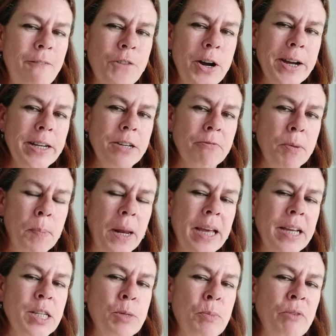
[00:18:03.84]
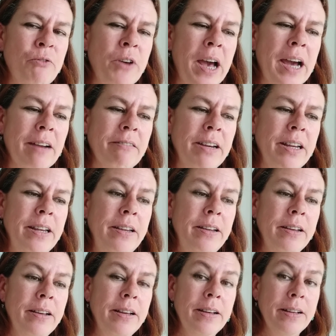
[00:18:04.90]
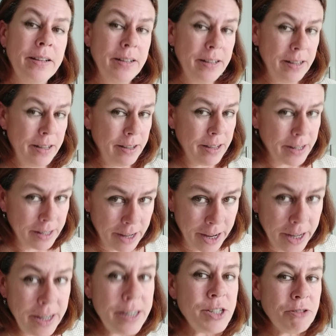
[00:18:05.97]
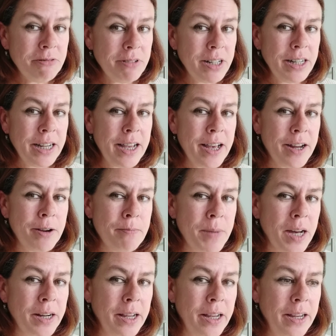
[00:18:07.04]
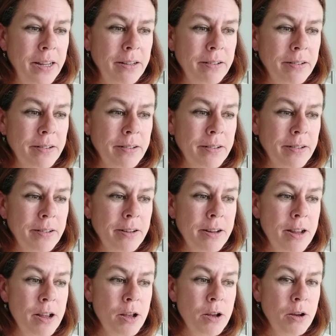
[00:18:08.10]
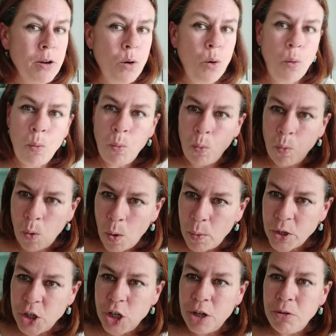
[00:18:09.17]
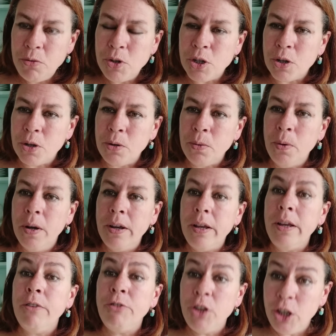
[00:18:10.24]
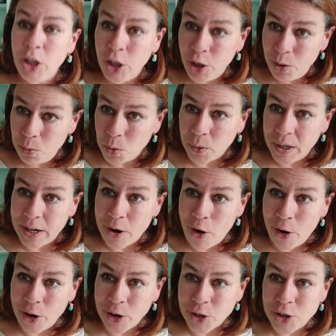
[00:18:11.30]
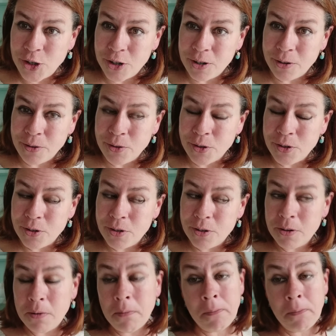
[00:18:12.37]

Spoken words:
find a replacement for Harry and he's running out of money? What would you do if you were in her shoes?